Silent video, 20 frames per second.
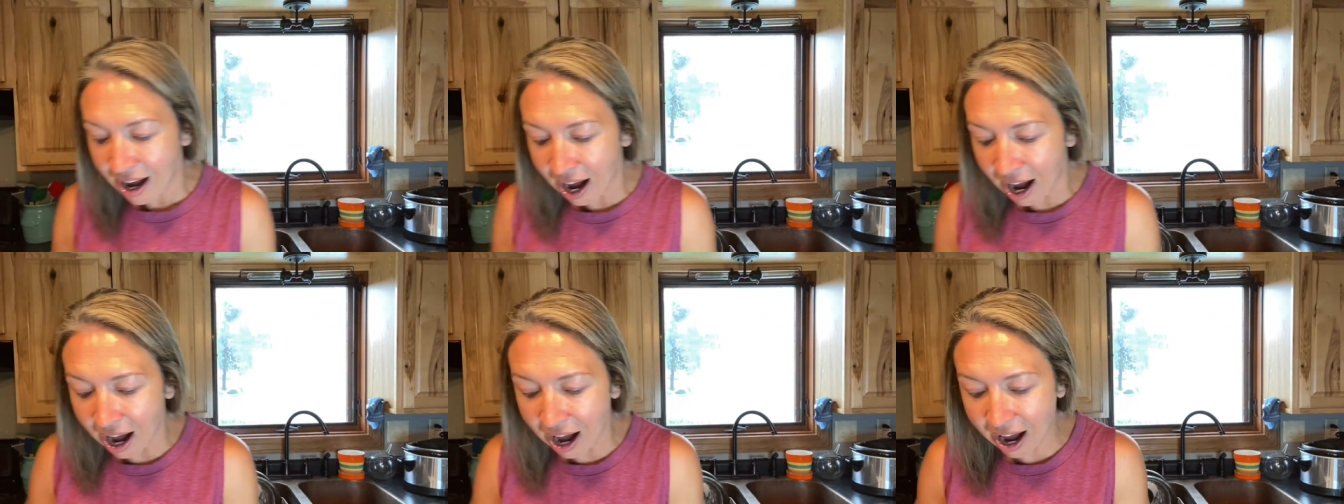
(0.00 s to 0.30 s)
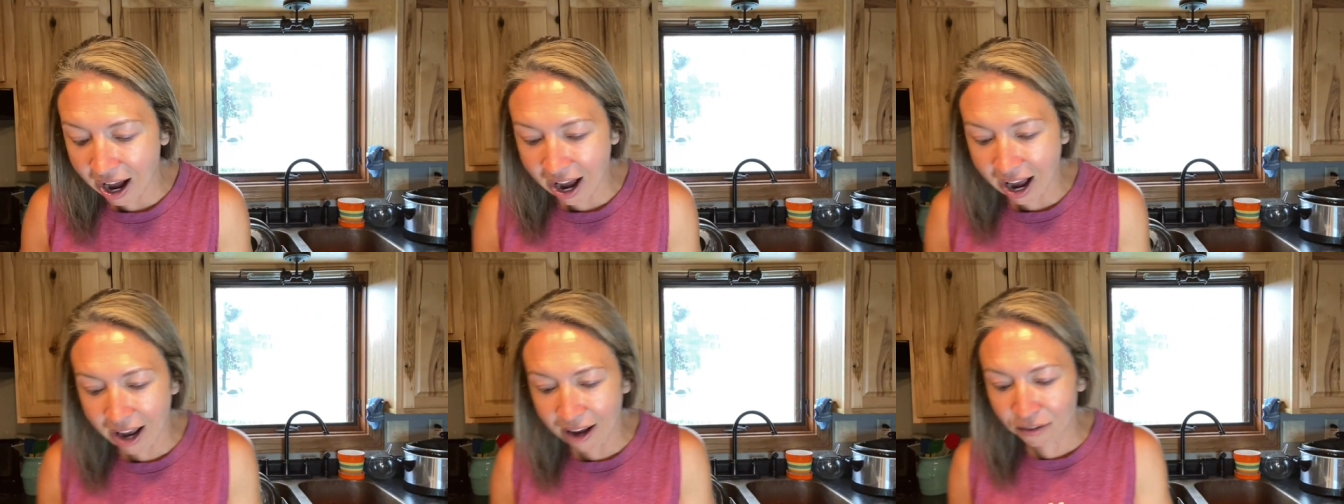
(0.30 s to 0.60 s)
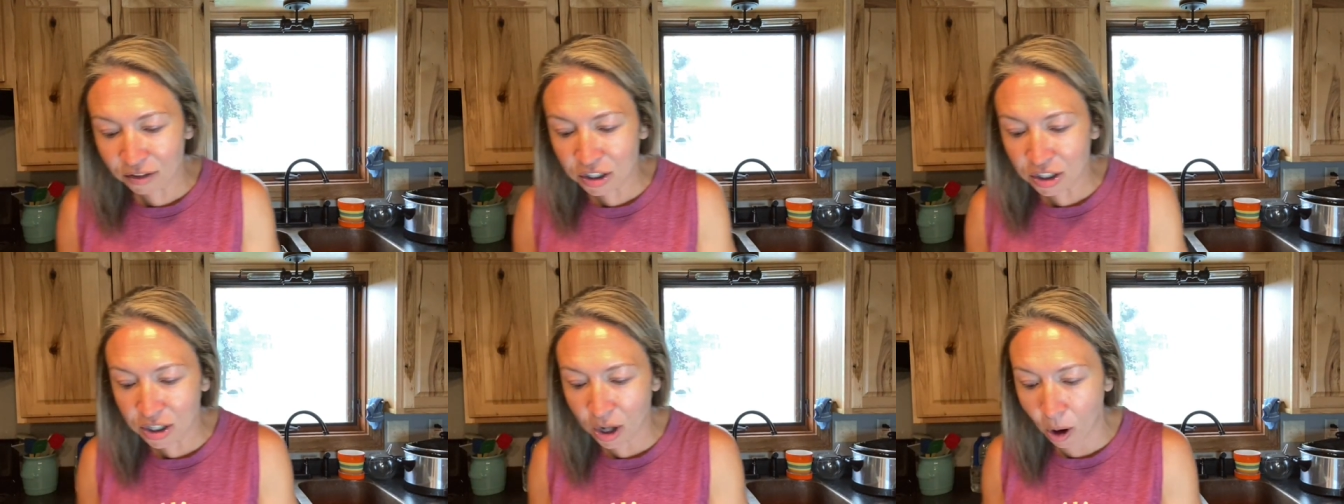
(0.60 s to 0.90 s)
Uh, I
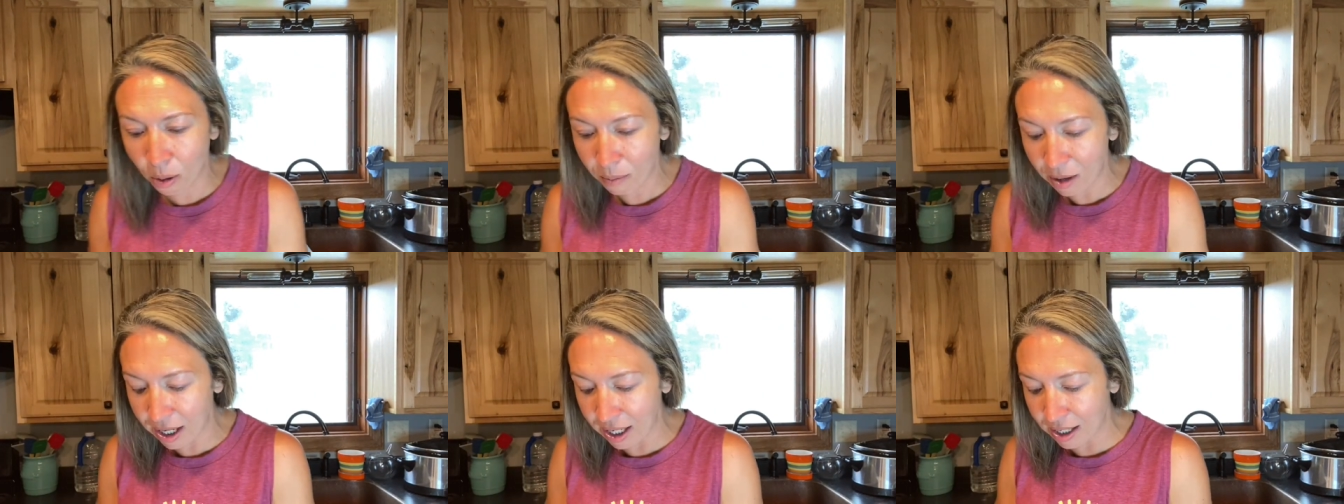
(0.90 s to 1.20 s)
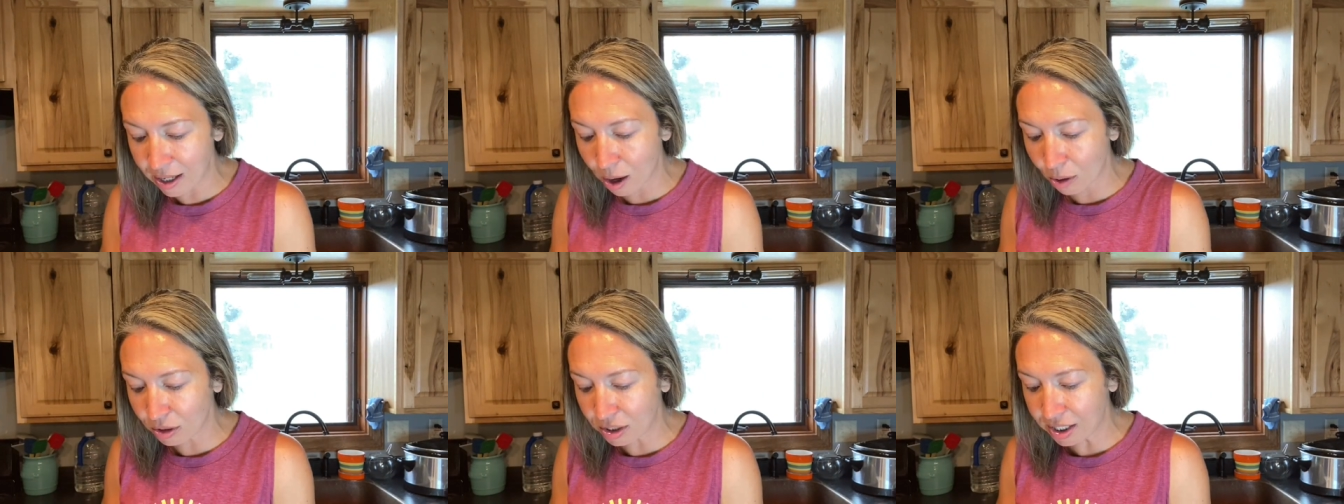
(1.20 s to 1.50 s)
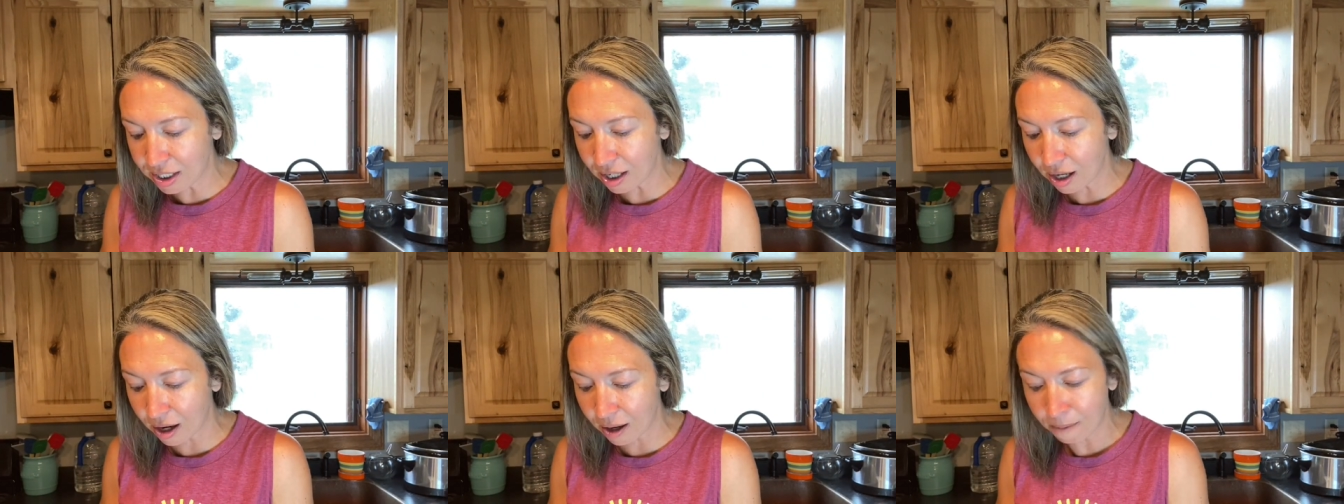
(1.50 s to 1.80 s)
have so many
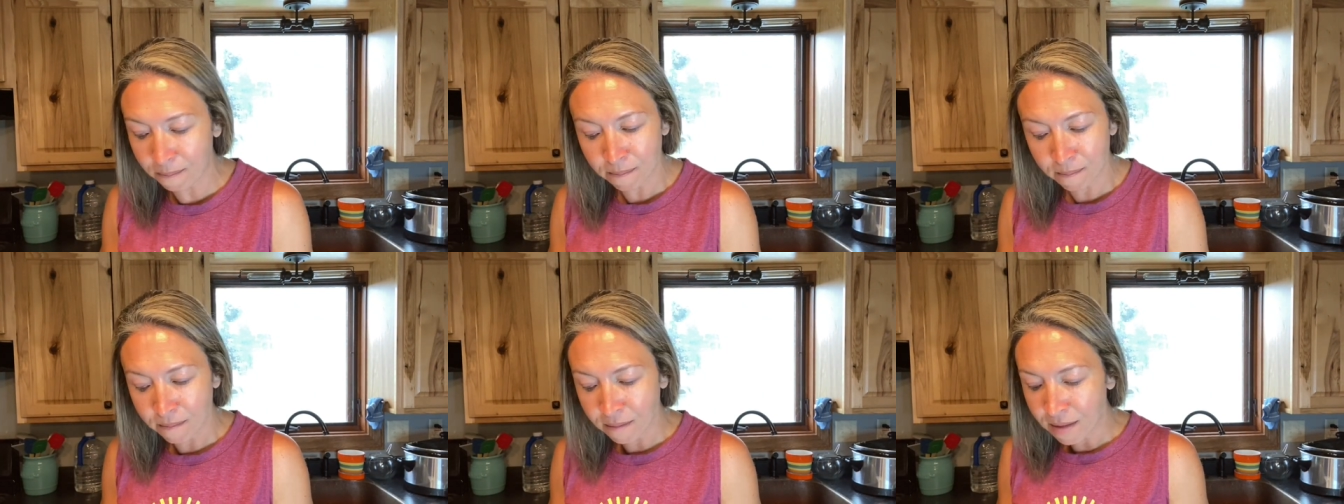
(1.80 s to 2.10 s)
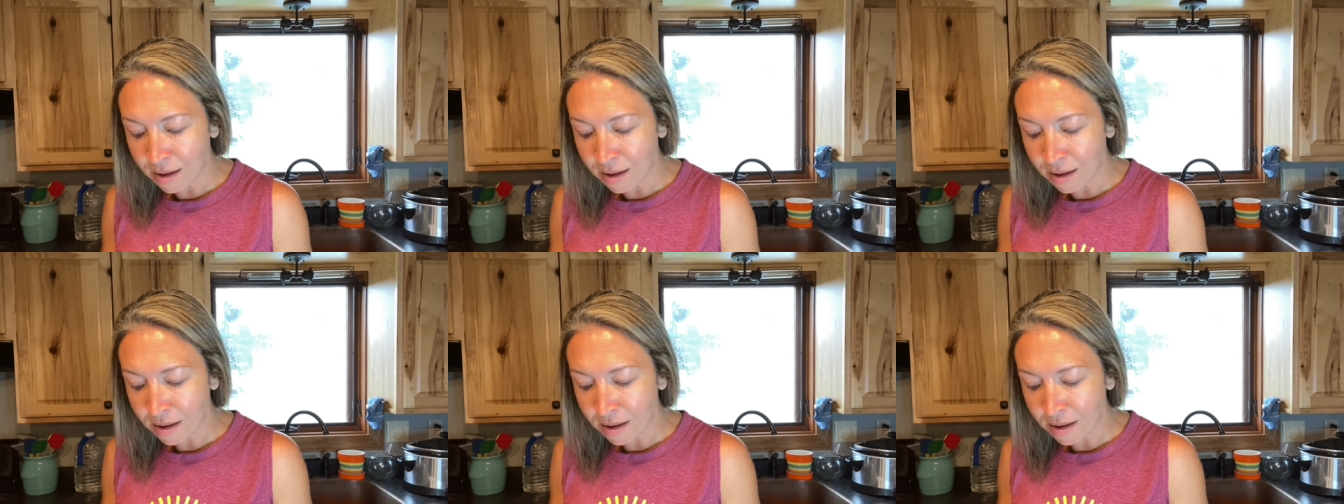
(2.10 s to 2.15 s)
notes here.